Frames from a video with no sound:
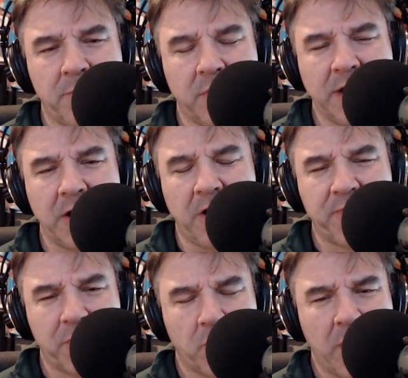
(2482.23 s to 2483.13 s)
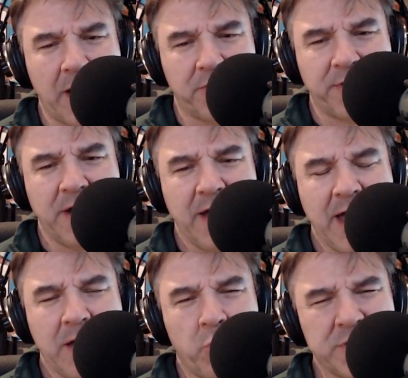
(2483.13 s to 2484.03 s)
get off the ground?
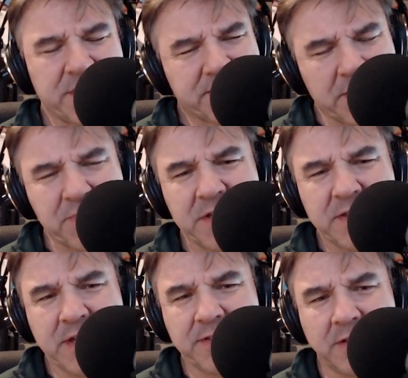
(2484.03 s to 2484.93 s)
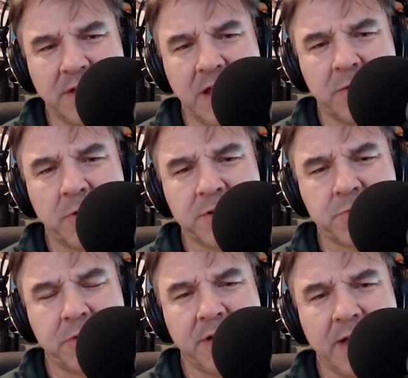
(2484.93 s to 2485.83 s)
And was it something that the Lagina brothers
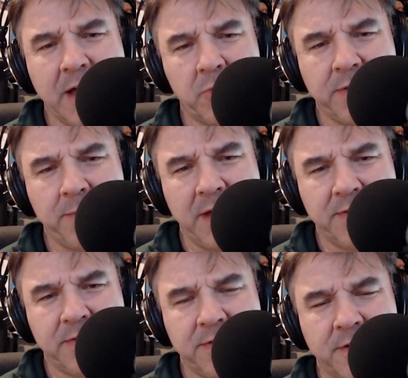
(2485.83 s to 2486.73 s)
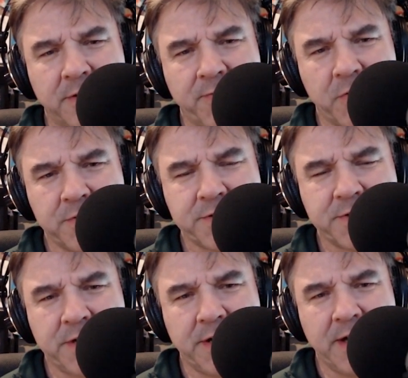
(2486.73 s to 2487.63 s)
were looking at when they made their
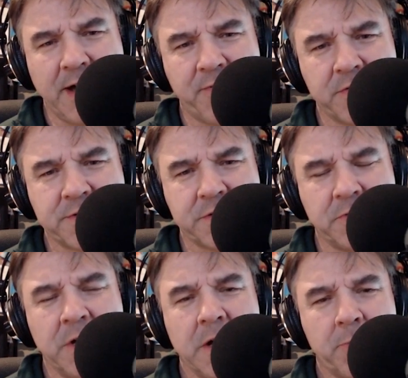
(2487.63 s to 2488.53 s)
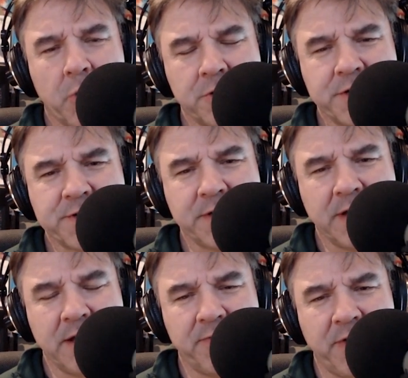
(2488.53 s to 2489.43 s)
first efforts to purchase and
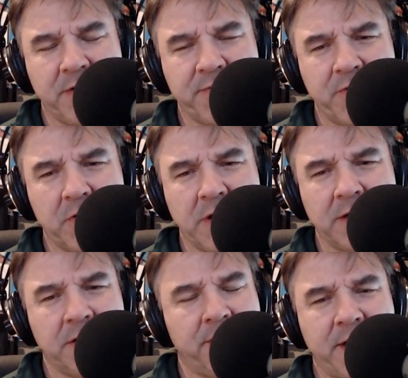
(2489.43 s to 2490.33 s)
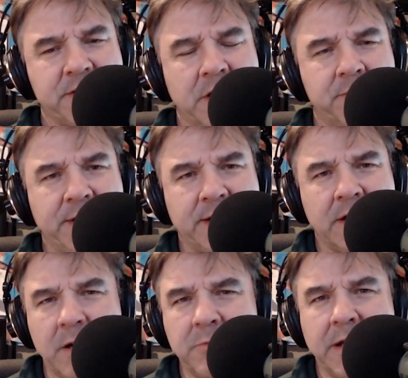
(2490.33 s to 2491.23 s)
get involved with Oak Island? Or did it
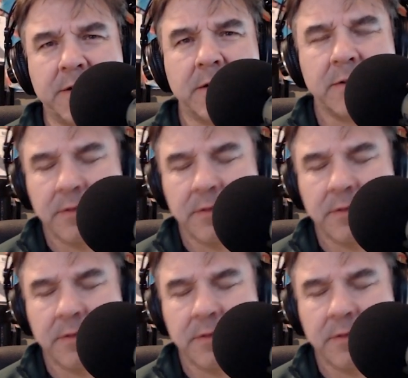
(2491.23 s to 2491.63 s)
come later?